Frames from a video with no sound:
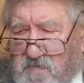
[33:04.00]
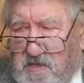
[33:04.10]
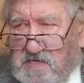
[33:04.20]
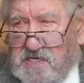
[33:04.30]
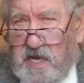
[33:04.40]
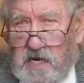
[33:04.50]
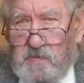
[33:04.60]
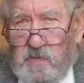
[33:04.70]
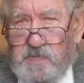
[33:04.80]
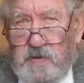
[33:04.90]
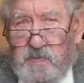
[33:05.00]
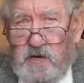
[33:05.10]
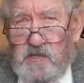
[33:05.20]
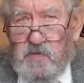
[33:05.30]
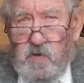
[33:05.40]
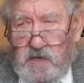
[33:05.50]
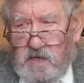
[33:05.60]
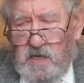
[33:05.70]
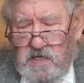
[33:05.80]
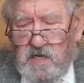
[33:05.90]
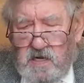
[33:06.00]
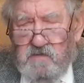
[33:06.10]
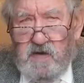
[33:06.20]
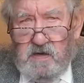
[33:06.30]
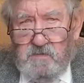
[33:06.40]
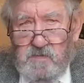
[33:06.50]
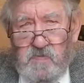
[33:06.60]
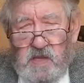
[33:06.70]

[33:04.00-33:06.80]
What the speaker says: some of these terrible people in Nineveh,